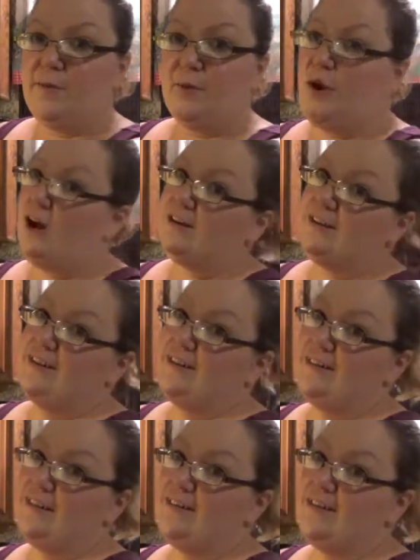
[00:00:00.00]

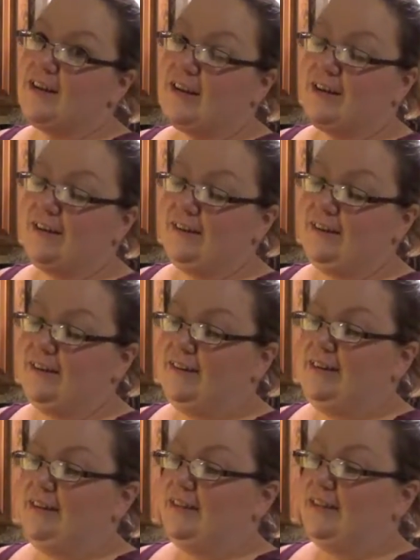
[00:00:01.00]
cocktail the other night,
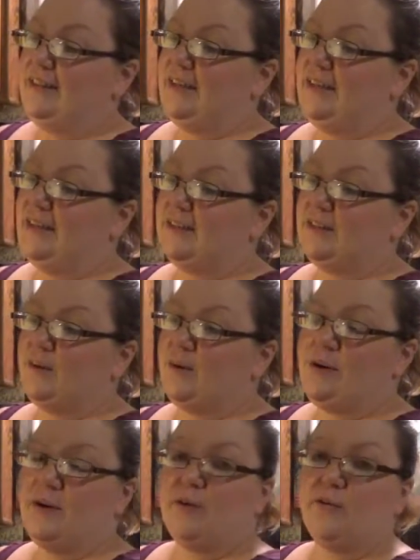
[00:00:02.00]
and so
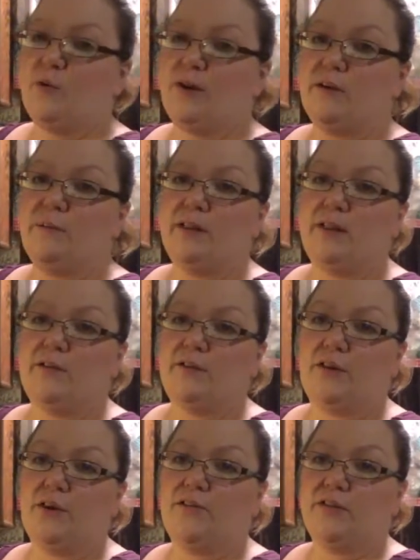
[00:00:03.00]
I have quite a bit
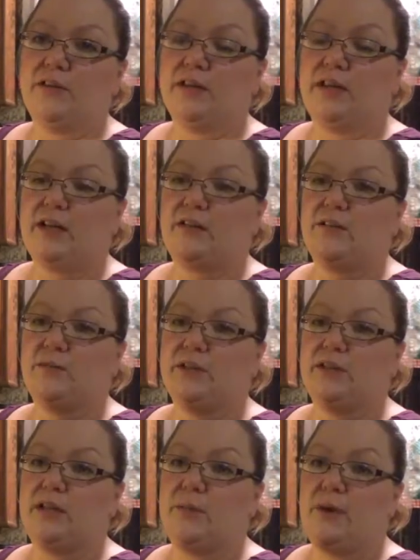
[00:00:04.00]
left over, and that's the
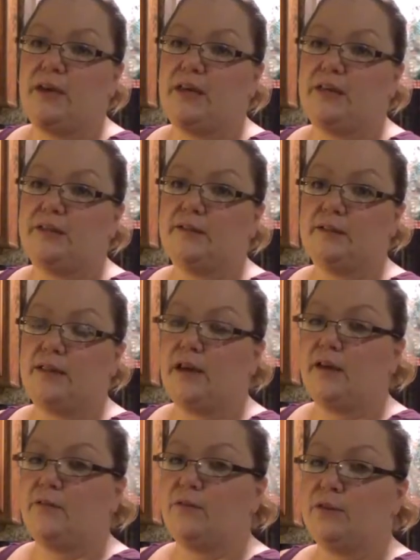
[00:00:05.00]
reason I'm making this
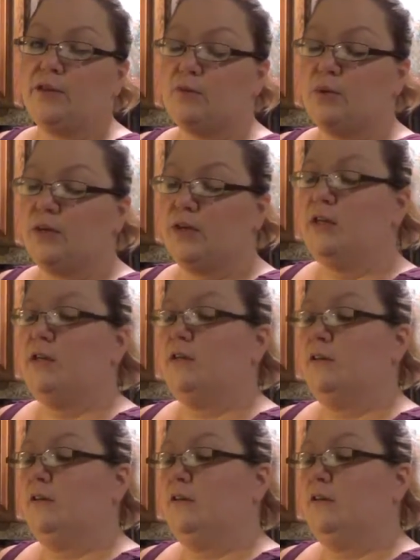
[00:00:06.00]
cake for this weekend.